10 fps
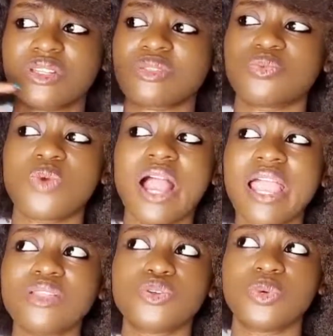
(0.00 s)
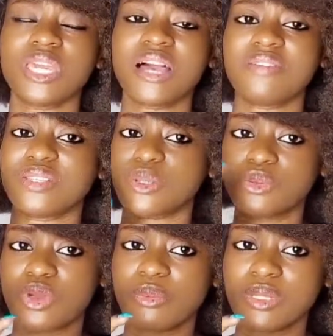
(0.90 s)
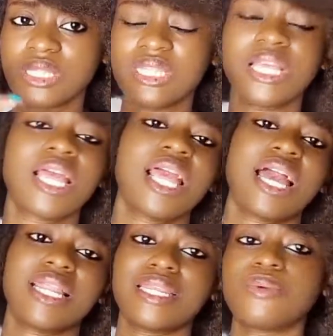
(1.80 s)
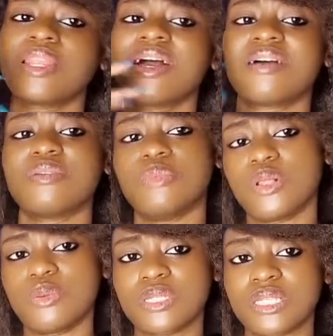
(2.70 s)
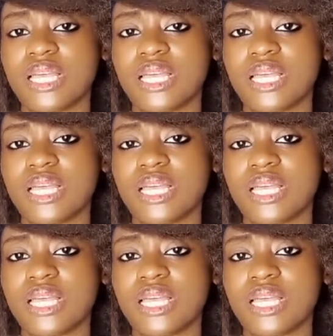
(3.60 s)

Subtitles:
Because why do we have a subscribe button and then we now have a bell button?